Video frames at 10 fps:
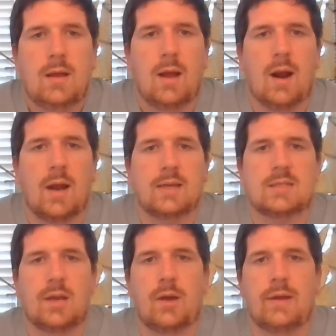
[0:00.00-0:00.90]
All right,
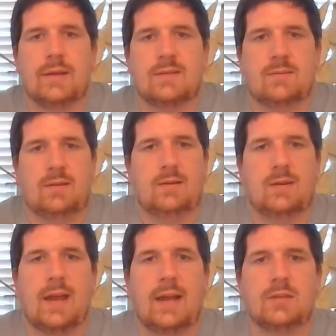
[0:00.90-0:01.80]
so it's
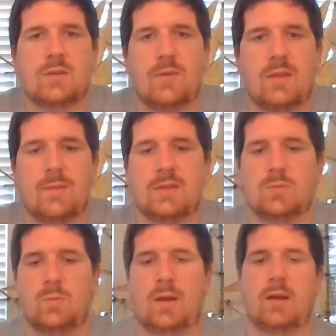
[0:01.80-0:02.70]
dangerous for them as
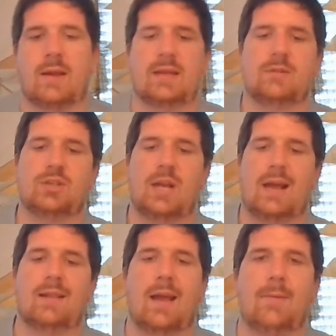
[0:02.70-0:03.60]
well. Okay, so child
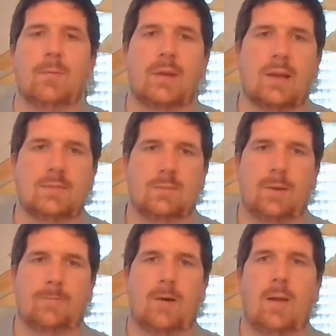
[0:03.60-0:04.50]
labor becomes a
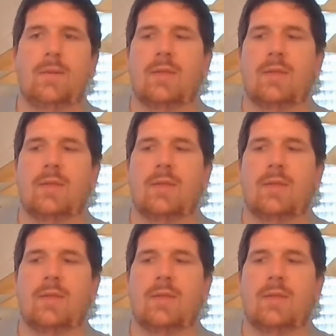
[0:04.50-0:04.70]
big problem.